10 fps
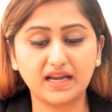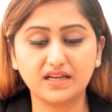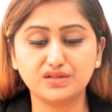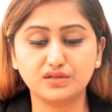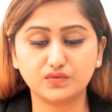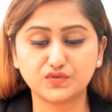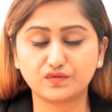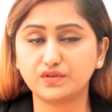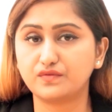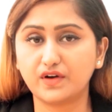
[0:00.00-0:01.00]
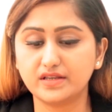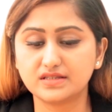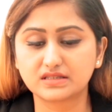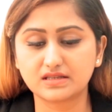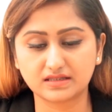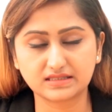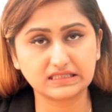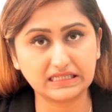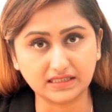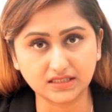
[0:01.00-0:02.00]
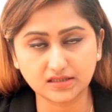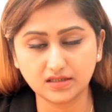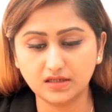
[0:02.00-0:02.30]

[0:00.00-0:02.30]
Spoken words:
end use of the funds thus lent.